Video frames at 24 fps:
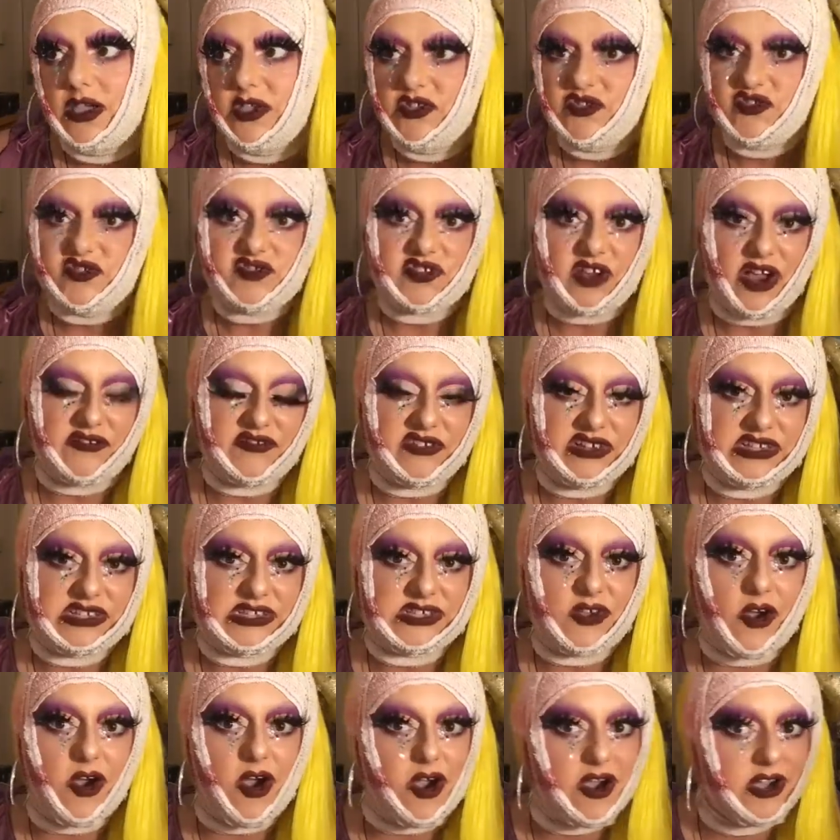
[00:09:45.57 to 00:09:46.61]
Travis
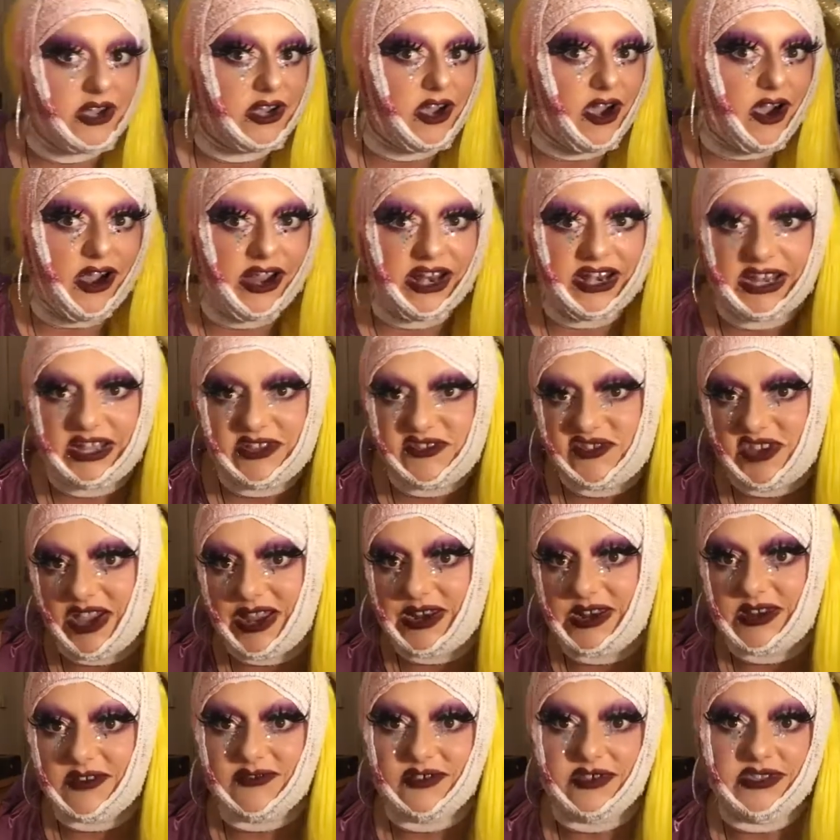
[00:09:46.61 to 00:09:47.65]
Scott and Kylie
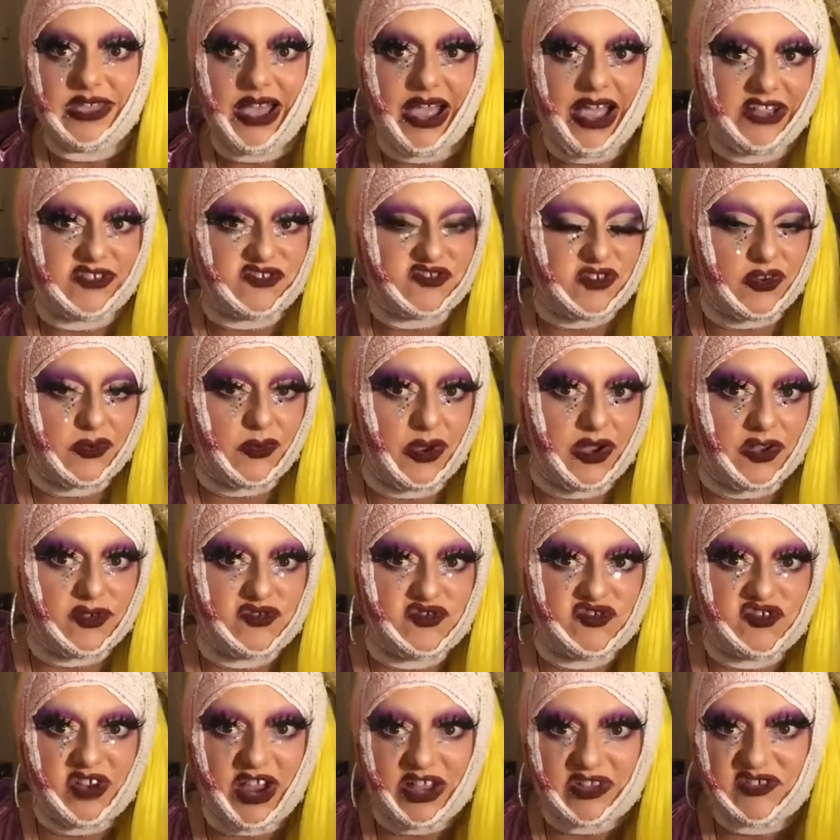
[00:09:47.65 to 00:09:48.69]
Jenner and the Astroworld
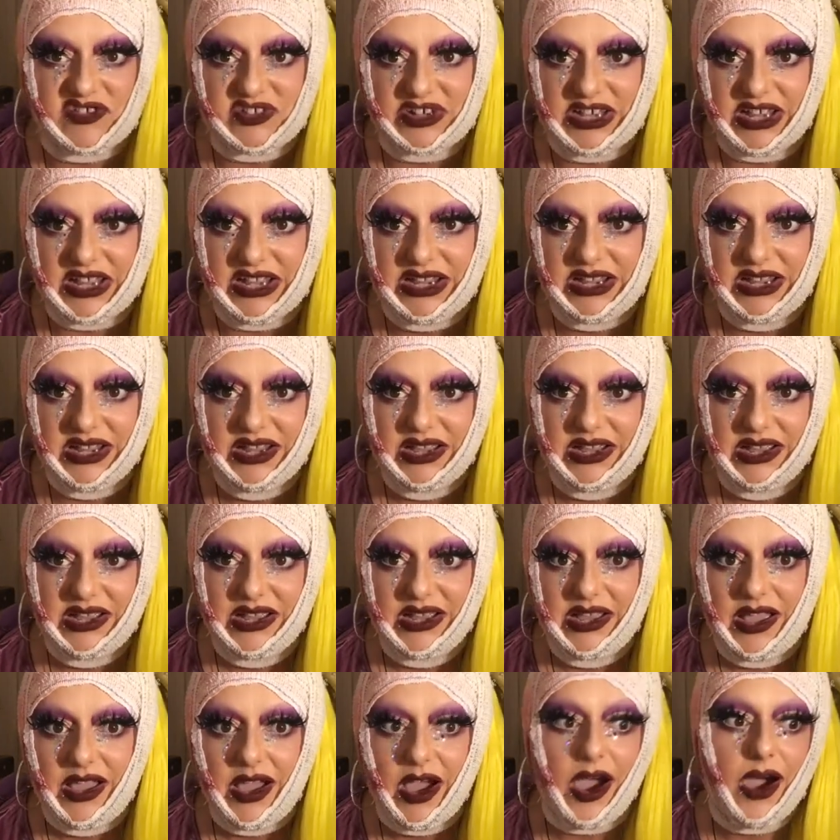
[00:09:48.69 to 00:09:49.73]
tragedy.
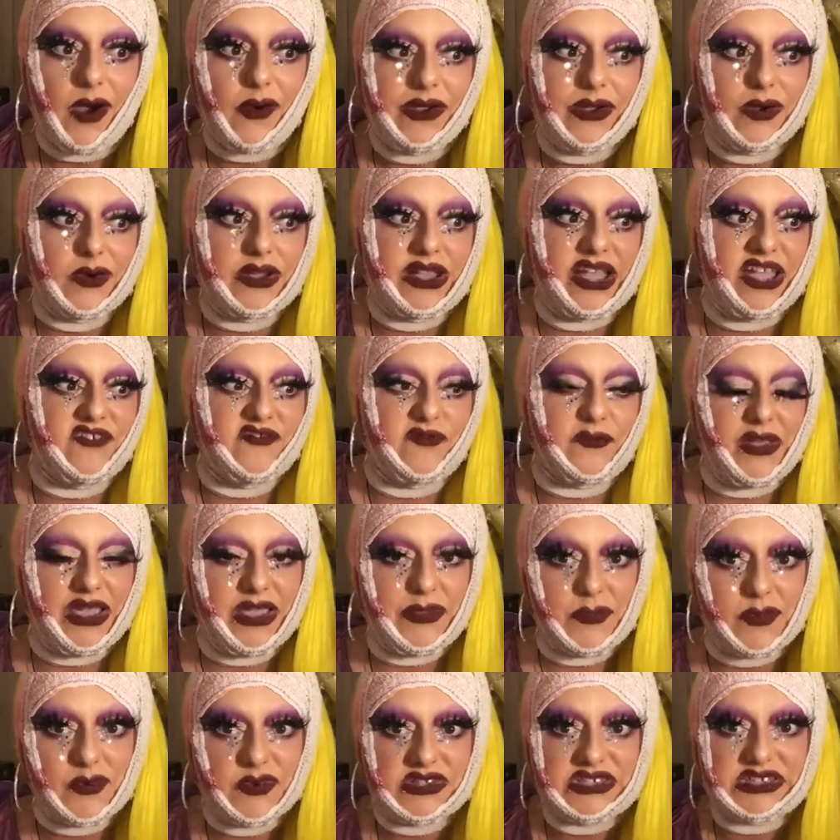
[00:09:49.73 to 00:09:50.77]
Oh, it will give
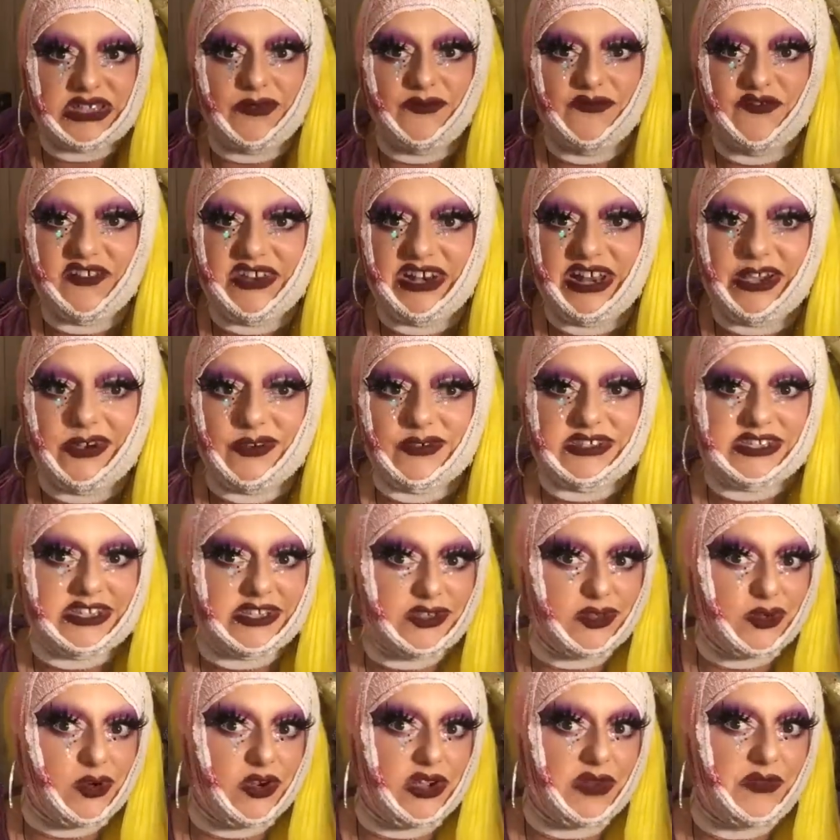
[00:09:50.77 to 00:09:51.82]
people something else to
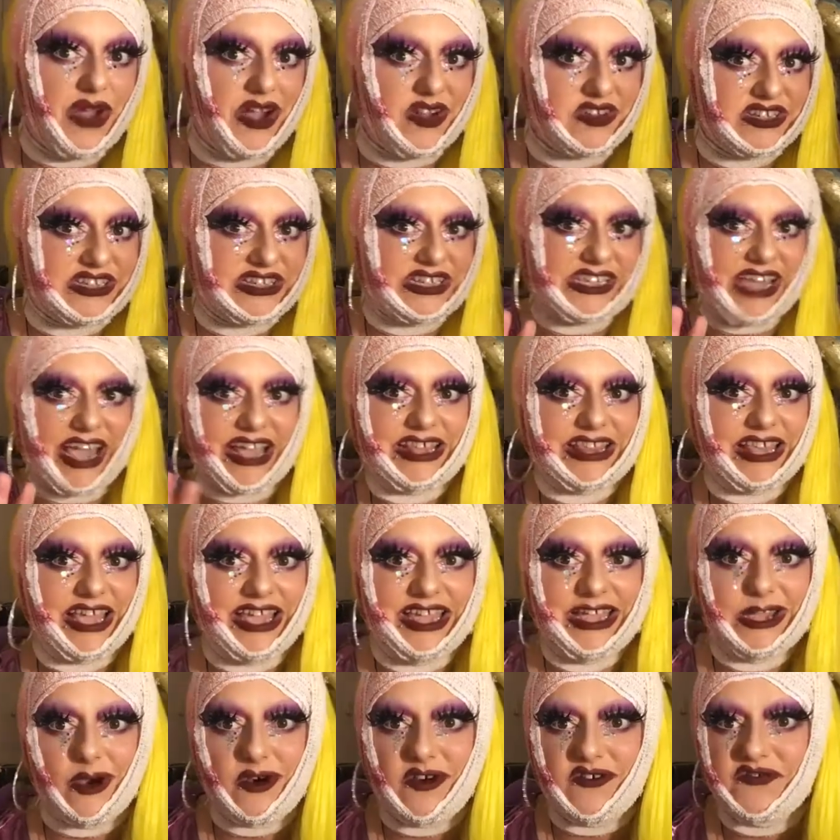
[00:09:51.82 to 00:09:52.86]
talk about to take the
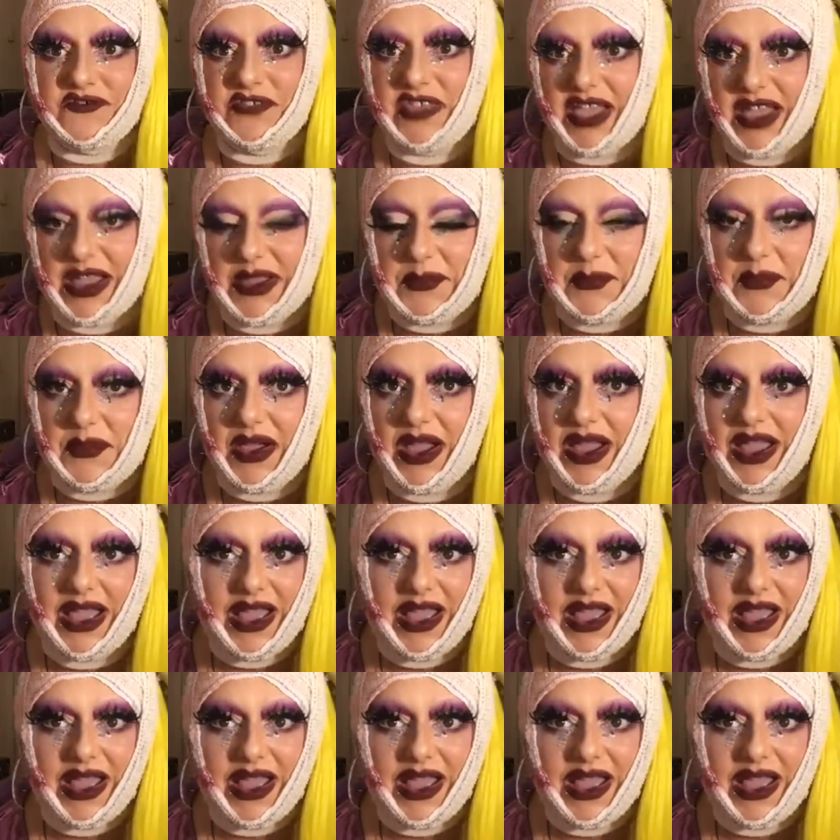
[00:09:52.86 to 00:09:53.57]
heat off them.